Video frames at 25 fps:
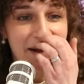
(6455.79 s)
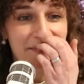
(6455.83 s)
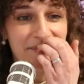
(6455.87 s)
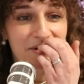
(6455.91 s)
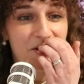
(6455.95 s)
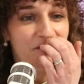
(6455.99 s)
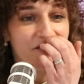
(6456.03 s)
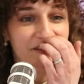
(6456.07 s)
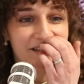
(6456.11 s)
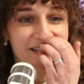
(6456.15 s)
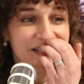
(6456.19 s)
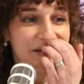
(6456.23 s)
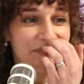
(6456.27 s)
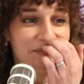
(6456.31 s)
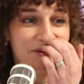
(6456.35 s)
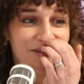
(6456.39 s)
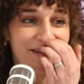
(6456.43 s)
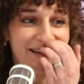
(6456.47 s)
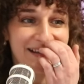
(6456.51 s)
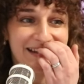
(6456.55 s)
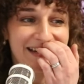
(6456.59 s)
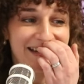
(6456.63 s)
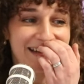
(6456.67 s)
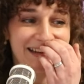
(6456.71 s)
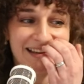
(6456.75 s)
I'm
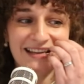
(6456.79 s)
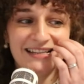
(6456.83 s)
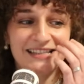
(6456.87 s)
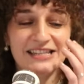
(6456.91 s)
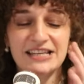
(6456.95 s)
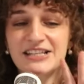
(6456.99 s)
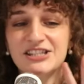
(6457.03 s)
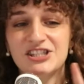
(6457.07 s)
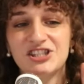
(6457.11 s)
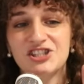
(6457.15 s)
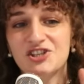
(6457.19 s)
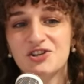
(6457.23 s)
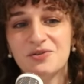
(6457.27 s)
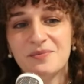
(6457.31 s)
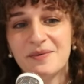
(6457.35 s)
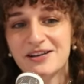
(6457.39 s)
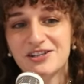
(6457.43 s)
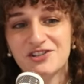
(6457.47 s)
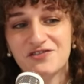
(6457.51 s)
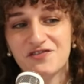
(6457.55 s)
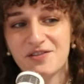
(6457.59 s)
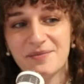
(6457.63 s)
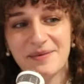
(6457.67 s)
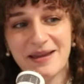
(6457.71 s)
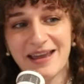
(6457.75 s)
overstimulated. It's it's too
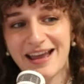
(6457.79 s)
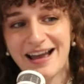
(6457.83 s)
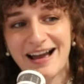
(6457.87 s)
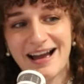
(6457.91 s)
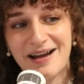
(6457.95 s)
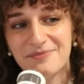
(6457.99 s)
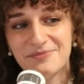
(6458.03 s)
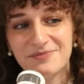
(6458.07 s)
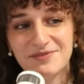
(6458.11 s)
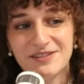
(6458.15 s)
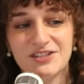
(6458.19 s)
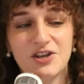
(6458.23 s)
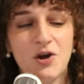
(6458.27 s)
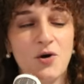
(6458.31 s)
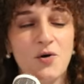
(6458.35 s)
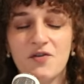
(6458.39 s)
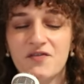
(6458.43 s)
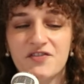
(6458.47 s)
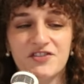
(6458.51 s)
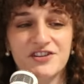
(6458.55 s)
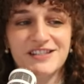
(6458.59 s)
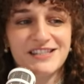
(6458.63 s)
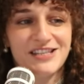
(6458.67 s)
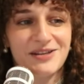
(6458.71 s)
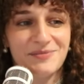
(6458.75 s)
much for me. I'm so
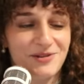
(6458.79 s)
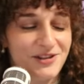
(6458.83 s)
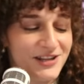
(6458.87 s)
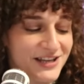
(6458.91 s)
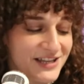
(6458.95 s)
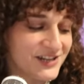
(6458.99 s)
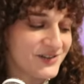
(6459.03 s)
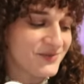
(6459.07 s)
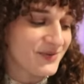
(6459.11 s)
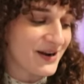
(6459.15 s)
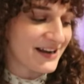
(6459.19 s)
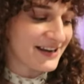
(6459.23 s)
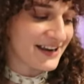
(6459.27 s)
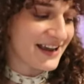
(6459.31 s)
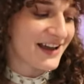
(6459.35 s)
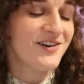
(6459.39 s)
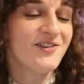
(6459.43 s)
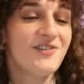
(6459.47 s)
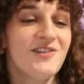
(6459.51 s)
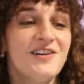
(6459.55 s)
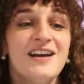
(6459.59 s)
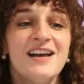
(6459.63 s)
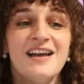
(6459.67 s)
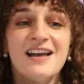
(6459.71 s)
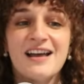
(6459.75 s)
overstimulated right
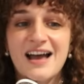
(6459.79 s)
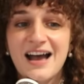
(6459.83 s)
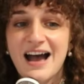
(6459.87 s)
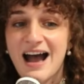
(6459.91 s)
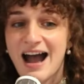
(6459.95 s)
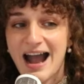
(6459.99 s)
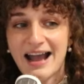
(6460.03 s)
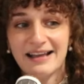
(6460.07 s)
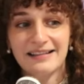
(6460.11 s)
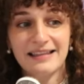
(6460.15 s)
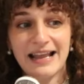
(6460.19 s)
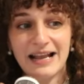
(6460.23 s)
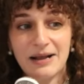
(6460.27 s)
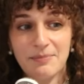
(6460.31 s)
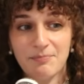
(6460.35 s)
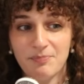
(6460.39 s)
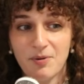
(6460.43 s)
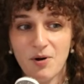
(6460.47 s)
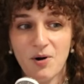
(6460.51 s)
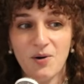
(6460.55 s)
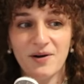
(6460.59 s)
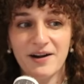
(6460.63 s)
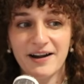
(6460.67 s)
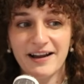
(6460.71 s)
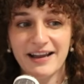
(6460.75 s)
now. I like
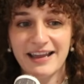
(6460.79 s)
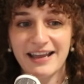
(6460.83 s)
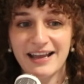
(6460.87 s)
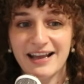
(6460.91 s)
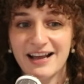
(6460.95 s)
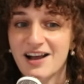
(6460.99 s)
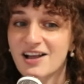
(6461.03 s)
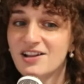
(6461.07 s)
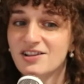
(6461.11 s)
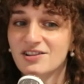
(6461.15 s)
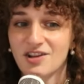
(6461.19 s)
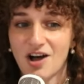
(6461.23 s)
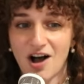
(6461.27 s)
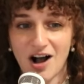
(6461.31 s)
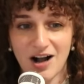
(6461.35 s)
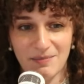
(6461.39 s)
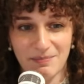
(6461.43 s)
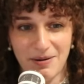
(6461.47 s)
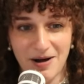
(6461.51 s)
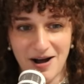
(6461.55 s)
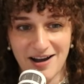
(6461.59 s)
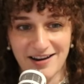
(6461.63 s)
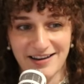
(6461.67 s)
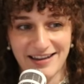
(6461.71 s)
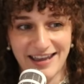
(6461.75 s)
boring long
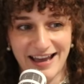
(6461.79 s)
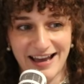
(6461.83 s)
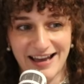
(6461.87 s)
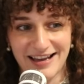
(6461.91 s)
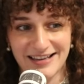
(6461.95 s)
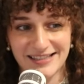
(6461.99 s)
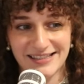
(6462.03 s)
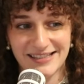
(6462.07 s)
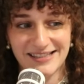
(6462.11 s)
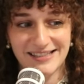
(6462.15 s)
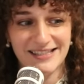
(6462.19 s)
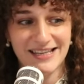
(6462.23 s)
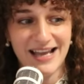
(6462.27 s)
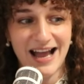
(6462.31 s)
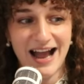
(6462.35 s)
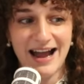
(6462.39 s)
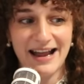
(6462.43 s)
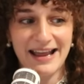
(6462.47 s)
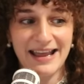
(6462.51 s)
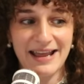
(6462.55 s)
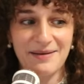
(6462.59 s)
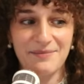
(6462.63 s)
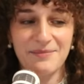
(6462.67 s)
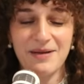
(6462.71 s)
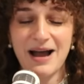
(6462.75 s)
podcasts. I
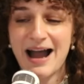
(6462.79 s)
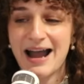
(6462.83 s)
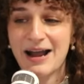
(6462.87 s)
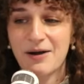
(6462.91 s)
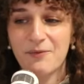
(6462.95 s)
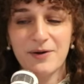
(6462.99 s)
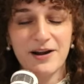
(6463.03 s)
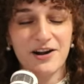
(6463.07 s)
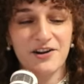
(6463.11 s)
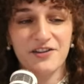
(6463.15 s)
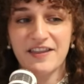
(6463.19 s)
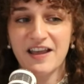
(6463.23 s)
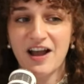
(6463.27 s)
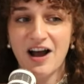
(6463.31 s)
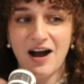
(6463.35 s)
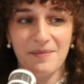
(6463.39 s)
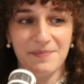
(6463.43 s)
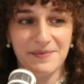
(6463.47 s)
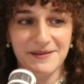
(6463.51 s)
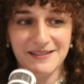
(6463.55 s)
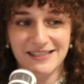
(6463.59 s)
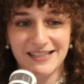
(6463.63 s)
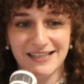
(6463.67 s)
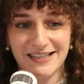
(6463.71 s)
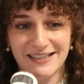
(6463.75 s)
am I we're the
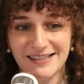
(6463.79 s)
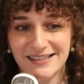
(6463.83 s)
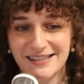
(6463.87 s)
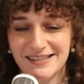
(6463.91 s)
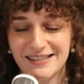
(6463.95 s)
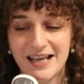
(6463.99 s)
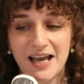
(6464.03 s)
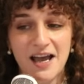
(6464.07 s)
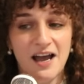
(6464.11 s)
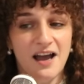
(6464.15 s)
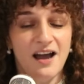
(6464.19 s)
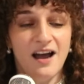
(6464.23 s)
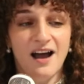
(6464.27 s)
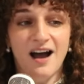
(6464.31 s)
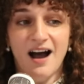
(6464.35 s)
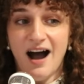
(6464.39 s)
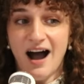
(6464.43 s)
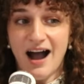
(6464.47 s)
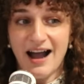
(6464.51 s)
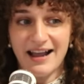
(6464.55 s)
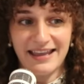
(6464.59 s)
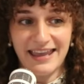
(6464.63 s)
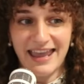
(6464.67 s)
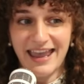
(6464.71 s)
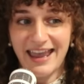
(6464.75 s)
opposites.
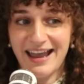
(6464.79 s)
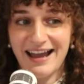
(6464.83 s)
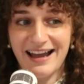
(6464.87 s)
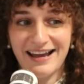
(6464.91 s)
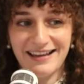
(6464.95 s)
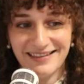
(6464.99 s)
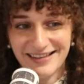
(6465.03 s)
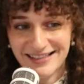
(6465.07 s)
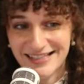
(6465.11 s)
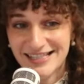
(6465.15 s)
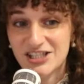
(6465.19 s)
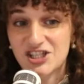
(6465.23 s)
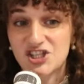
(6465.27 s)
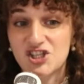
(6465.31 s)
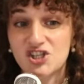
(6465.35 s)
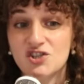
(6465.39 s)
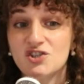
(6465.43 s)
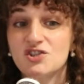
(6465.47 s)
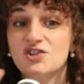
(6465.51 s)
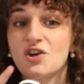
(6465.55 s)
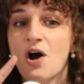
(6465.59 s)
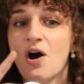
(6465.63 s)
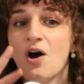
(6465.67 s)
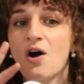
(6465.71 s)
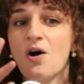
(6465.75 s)
I can't. This is
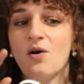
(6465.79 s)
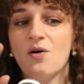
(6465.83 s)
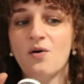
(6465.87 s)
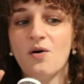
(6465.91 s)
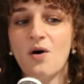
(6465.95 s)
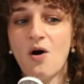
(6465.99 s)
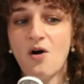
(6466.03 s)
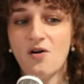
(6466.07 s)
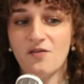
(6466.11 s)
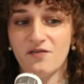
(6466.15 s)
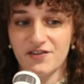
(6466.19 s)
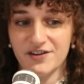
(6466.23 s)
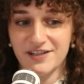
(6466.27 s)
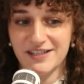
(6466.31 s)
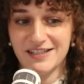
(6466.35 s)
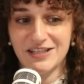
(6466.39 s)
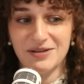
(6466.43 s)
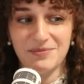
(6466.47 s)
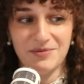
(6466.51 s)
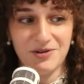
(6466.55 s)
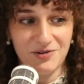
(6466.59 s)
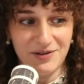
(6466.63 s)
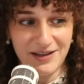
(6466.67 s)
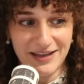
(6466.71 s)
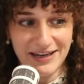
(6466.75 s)
so
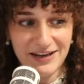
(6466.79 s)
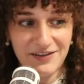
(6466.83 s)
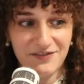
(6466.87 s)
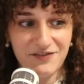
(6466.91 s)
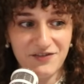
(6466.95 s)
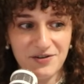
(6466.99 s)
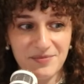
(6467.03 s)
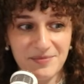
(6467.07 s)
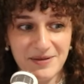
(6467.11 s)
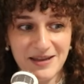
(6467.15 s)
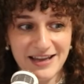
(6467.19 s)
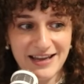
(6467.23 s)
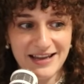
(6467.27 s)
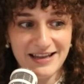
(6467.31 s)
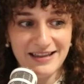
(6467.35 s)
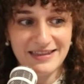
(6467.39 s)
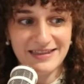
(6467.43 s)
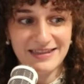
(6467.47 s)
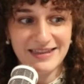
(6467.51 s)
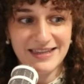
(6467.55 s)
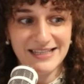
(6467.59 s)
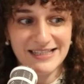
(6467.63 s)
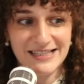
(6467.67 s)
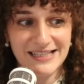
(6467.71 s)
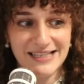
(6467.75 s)
overstimulating for me.
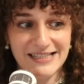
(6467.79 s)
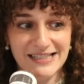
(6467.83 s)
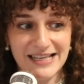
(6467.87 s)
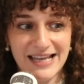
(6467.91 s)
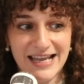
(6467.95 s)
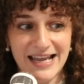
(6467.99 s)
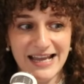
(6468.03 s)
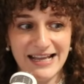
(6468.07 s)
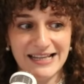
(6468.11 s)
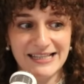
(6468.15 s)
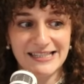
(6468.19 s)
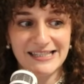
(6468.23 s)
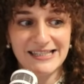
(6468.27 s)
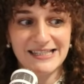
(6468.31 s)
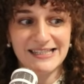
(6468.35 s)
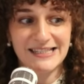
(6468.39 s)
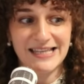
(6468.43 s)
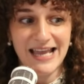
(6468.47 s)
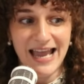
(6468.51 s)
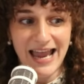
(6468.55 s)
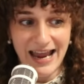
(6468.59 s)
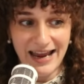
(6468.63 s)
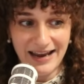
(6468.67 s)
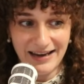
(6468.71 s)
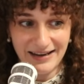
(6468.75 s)
This is
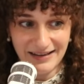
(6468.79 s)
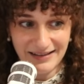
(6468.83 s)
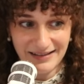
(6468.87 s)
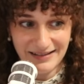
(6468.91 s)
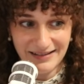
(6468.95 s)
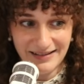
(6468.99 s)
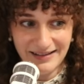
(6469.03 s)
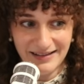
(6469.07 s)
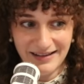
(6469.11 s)
insane.